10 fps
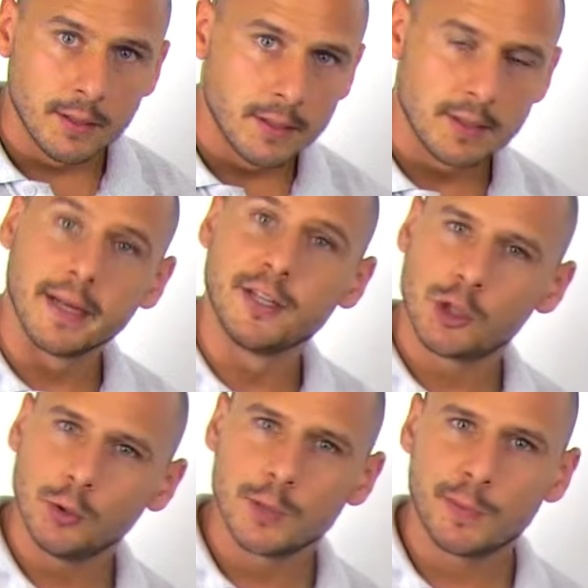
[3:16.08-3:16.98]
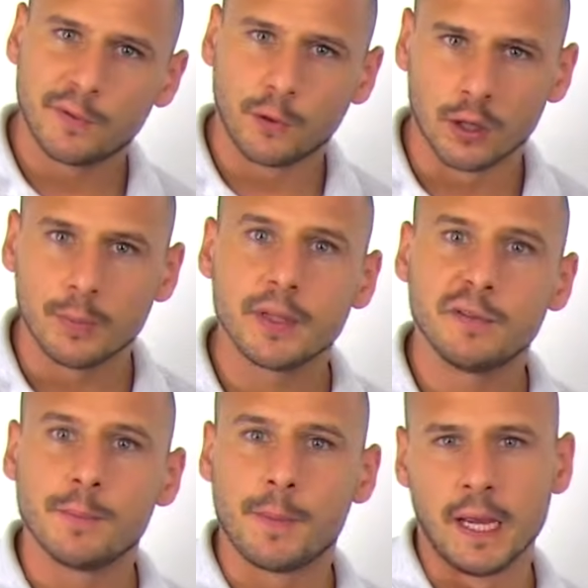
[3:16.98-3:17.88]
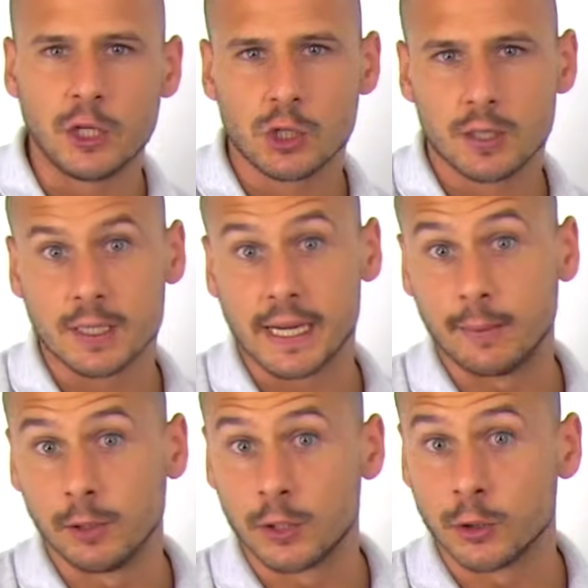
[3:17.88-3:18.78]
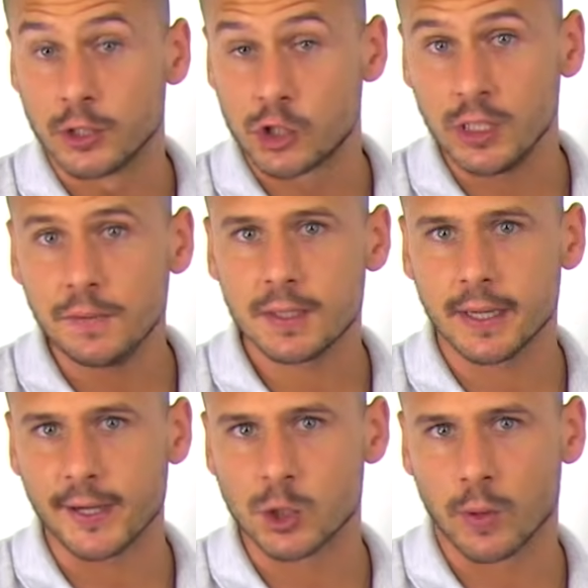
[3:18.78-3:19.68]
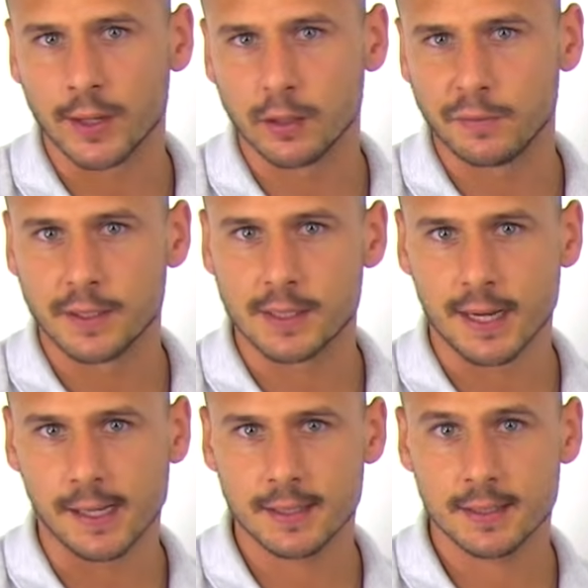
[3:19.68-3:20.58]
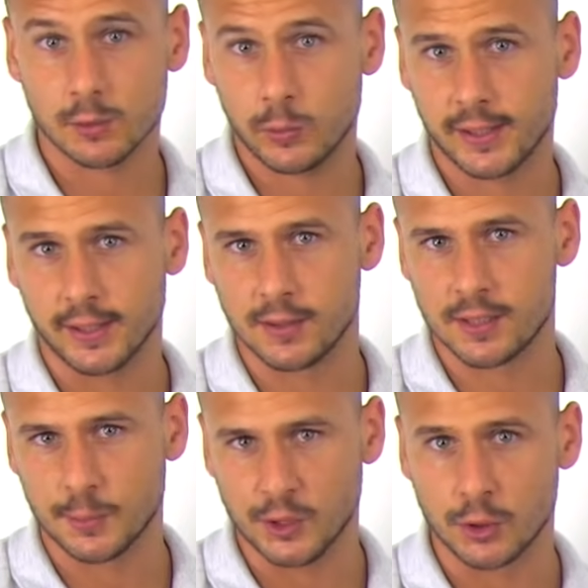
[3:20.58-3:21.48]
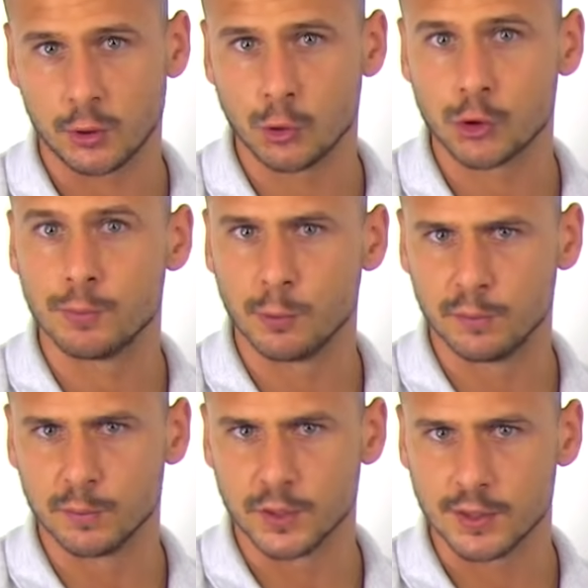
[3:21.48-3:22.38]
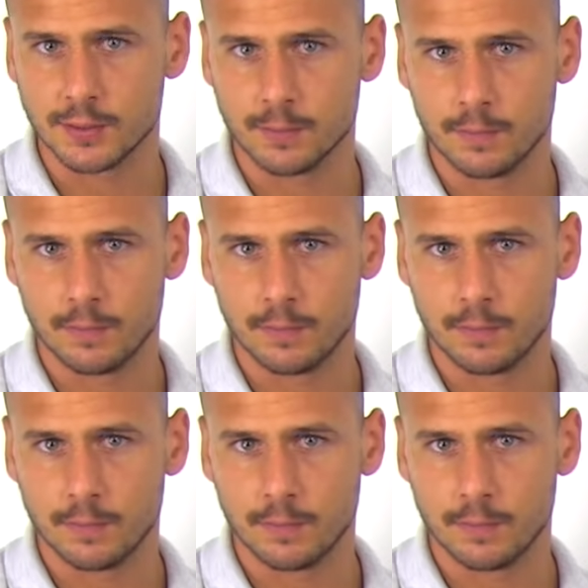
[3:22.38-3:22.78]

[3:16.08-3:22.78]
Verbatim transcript: Stage two is performed if the patient is able to achieve stage one of this test without substitution movements.